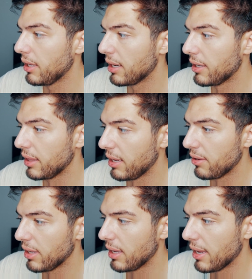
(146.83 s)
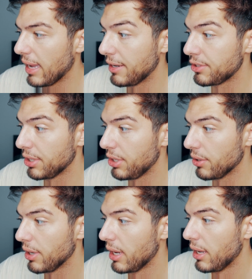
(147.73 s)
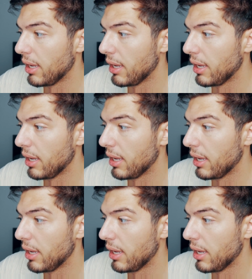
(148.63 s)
You're gonna enter your